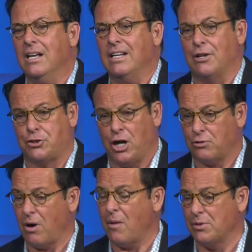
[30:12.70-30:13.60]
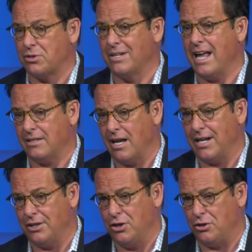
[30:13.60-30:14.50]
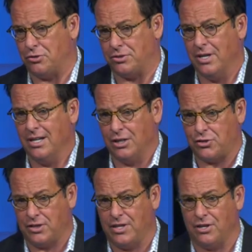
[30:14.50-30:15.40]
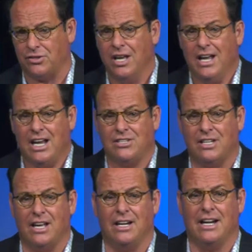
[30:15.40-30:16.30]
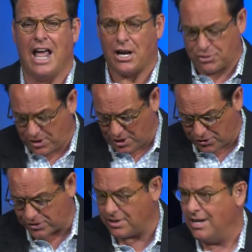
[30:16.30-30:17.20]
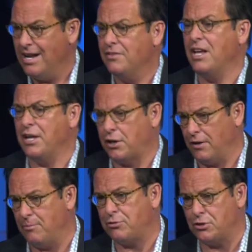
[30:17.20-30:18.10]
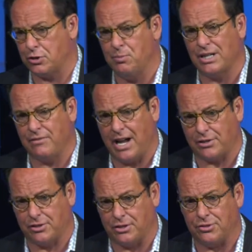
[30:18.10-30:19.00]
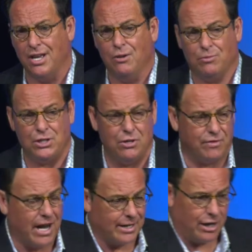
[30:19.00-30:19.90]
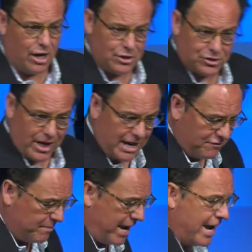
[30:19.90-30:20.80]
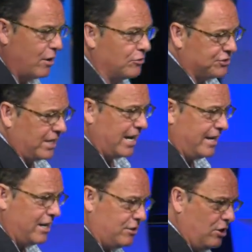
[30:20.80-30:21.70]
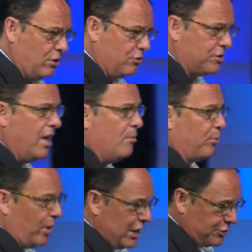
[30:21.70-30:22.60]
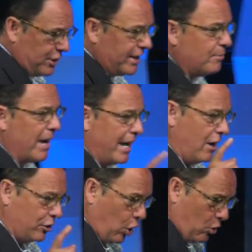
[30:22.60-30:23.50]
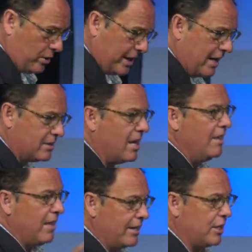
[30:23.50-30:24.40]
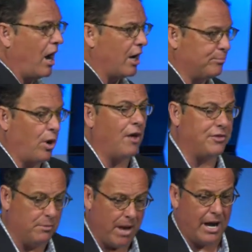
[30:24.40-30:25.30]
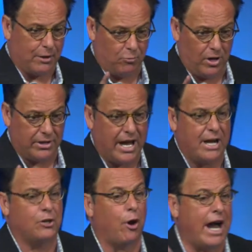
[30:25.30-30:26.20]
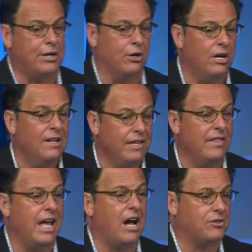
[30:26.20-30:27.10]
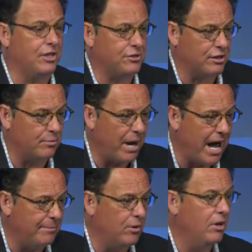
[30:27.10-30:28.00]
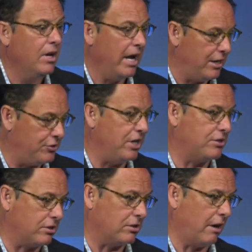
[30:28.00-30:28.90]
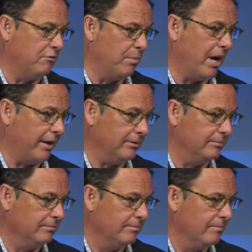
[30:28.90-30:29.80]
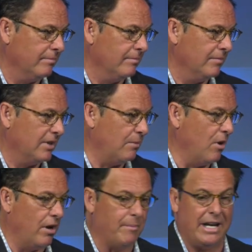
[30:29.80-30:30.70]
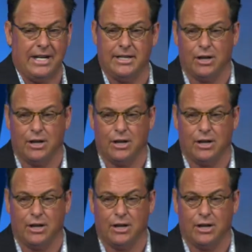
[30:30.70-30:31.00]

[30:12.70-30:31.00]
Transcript: Now, Chuck Roberts on Headline News, listen to this. He said, An Exodus that eclipses the book of Exodus. When you've got an unsaved man on CNN News preaching about how cool it is that God brought them out in one day greater than the Exodus in the Bible, hey, Jesus is coming back. Come on, I mean, he didn't